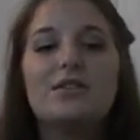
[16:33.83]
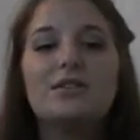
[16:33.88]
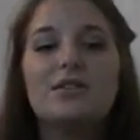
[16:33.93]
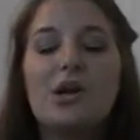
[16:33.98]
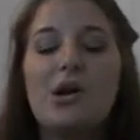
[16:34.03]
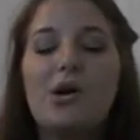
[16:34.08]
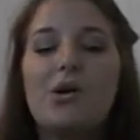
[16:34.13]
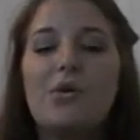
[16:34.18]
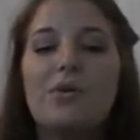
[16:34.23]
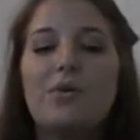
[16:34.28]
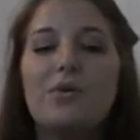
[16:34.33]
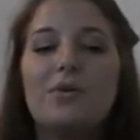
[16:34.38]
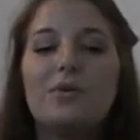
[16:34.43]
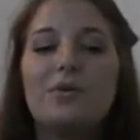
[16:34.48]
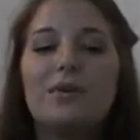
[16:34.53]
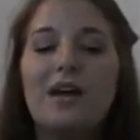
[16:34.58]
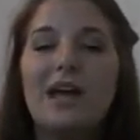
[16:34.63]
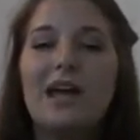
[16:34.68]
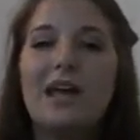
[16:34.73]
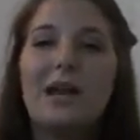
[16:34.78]
So,
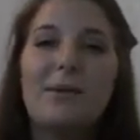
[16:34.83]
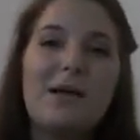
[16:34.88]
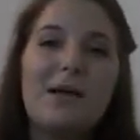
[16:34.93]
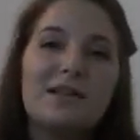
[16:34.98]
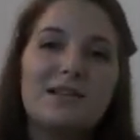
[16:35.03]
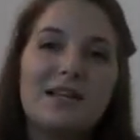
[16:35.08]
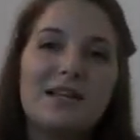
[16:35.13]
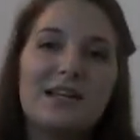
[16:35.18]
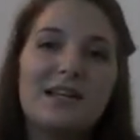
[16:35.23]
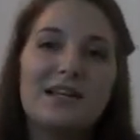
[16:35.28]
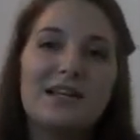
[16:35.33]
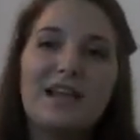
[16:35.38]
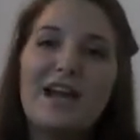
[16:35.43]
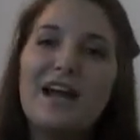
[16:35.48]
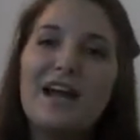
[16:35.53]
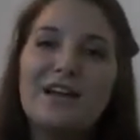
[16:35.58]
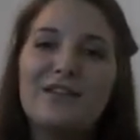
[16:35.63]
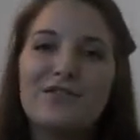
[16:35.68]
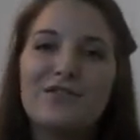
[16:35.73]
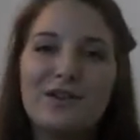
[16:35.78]
and I'm not standing in
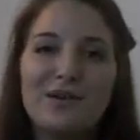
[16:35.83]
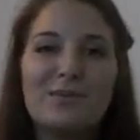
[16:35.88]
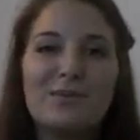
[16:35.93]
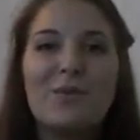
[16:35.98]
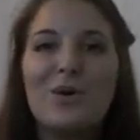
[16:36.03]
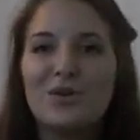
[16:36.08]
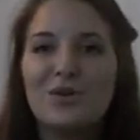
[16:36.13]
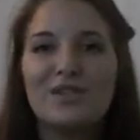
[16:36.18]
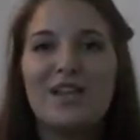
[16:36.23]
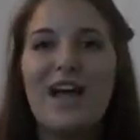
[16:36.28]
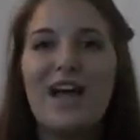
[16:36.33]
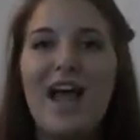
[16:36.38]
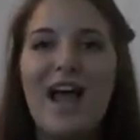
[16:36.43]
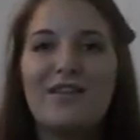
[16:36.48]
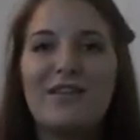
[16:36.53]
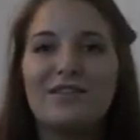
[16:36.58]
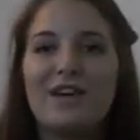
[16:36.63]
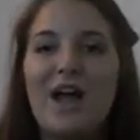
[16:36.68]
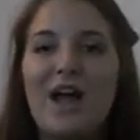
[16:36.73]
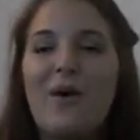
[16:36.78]
line for most of that
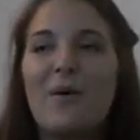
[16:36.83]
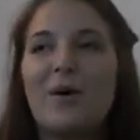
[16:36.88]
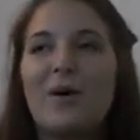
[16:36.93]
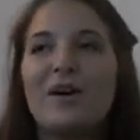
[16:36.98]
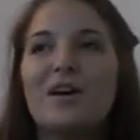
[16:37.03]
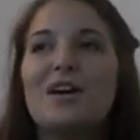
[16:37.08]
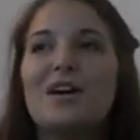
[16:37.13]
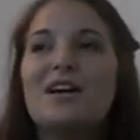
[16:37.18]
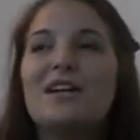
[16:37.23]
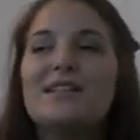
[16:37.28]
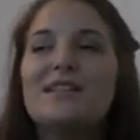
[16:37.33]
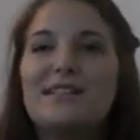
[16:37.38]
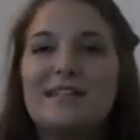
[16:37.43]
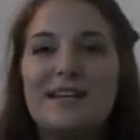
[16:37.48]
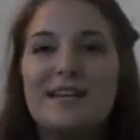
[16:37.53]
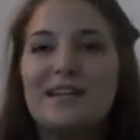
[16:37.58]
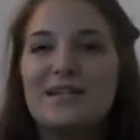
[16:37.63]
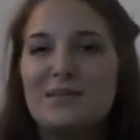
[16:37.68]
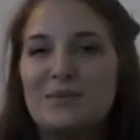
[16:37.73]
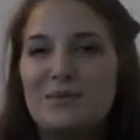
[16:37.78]
half an hour
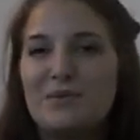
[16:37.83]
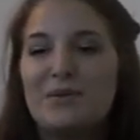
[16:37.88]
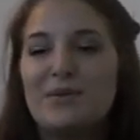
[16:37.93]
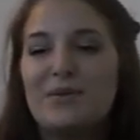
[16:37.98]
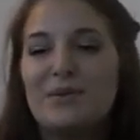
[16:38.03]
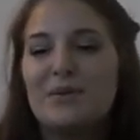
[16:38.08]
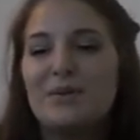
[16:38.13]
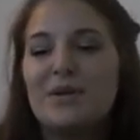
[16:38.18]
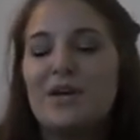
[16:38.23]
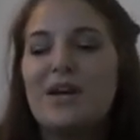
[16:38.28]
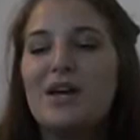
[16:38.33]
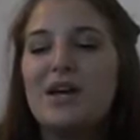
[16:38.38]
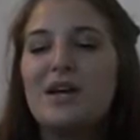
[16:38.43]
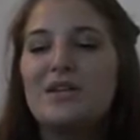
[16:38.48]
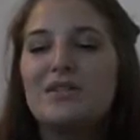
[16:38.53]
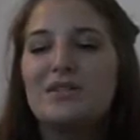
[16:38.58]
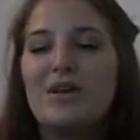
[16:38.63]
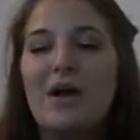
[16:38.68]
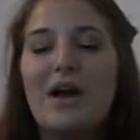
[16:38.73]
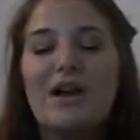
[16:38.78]
to get some food.
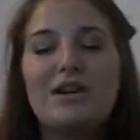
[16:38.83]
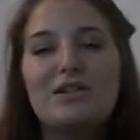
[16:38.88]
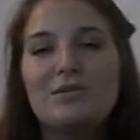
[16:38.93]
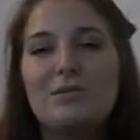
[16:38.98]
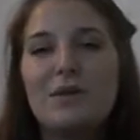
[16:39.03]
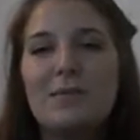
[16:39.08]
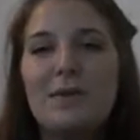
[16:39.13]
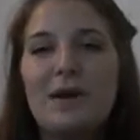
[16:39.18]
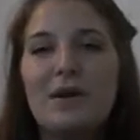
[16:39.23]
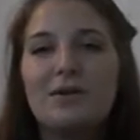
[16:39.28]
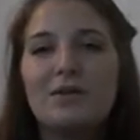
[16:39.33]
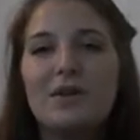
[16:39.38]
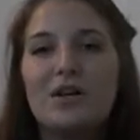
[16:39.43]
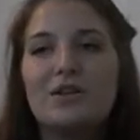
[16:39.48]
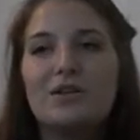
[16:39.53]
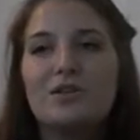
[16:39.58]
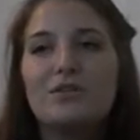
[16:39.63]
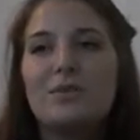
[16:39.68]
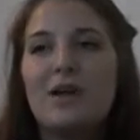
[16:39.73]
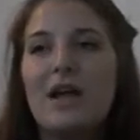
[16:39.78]
So I just bring my own
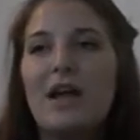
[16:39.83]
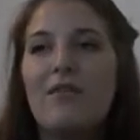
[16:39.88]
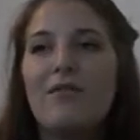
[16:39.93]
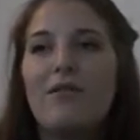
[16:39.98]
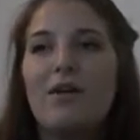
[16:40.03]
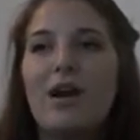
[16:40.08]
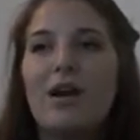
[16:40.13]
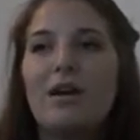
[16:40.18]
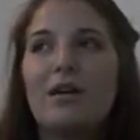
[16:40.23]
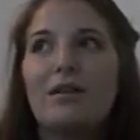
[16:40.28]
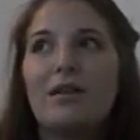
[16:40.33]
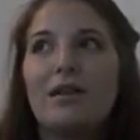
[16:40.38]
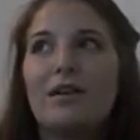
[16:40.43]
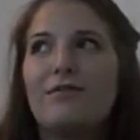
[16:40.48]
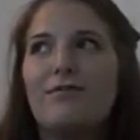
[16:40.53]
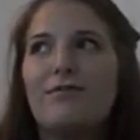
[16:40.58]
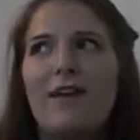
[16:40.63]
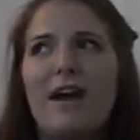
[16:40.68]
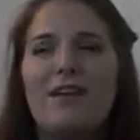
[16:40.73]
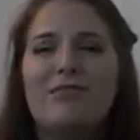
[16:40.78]
lunch. We have
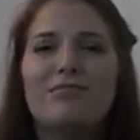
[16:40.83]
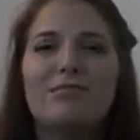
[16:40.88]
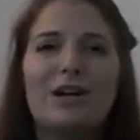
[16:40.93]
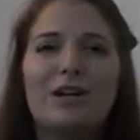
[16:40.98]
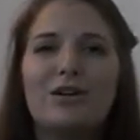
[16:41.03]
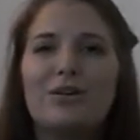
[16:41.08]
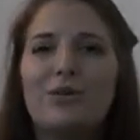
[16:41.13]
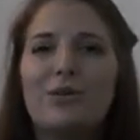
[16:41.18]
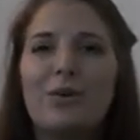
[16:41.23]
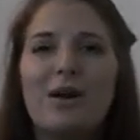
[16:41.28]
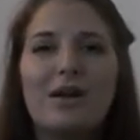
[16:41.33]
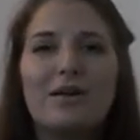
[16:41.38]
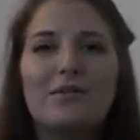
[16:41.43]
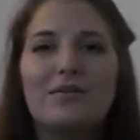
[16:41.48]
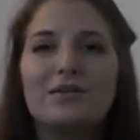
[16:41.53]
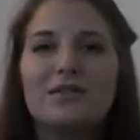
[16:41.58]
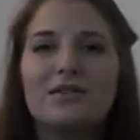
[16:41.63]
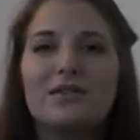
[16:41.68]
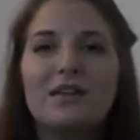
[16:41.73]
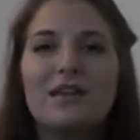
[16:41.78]
like 5
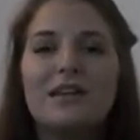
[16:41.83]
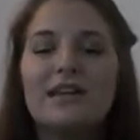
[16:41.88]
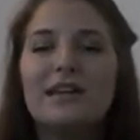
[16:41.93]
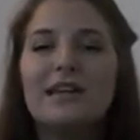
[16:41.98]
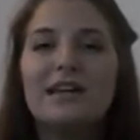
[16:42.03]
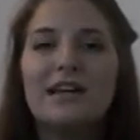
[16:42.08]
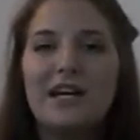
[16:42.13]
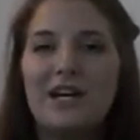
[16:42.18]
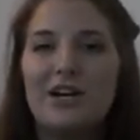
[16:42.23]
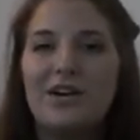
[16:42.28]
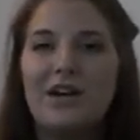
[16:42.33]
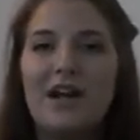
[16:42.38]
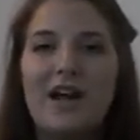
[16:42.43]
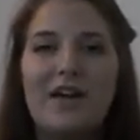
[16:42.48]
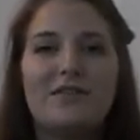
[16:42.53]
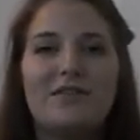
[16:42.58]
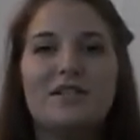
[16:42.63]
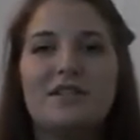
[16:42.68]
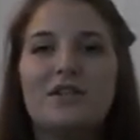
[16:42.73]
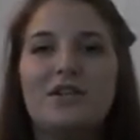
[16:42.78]
microwaves in our
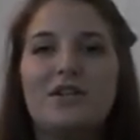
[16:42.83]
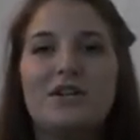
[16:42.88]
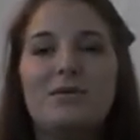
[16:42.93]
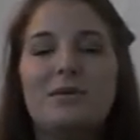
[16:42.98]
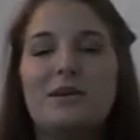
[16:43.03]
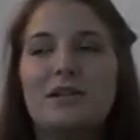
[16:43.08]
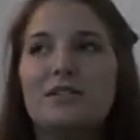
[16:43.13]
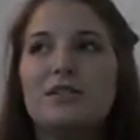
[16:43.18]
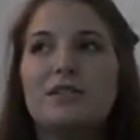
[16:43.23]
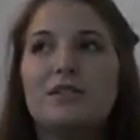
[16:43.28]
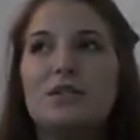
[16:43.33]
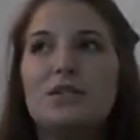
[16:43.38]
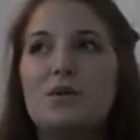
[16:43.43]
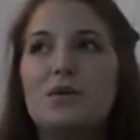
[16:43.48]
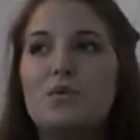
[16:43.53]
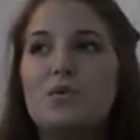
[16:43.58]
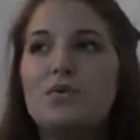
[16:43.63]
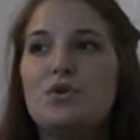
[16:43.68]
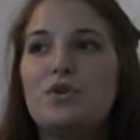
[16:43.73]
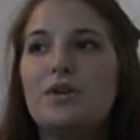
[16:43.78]
cafeteria because it's
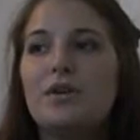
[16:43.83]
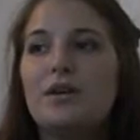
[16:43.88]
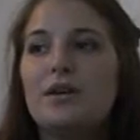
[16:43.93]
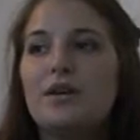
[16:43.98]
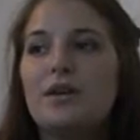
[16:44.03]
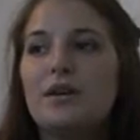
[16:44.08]
huge.